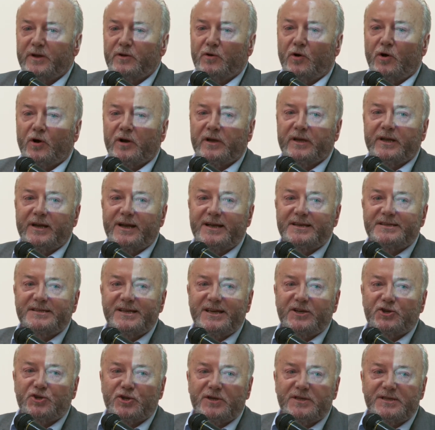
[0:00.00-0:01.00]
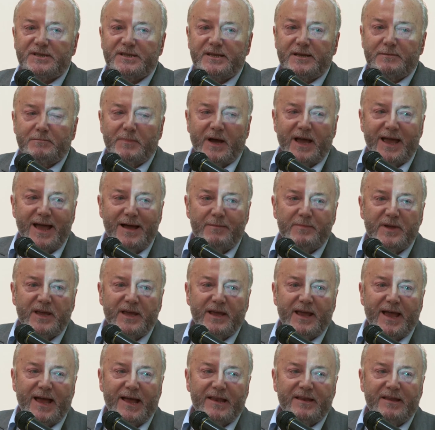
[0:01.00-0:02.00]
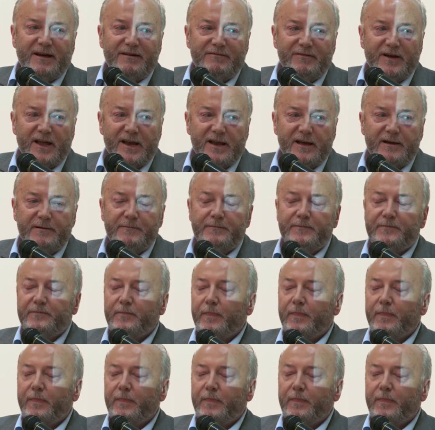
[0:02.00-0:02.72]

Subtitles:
organizations in Miami and Havana,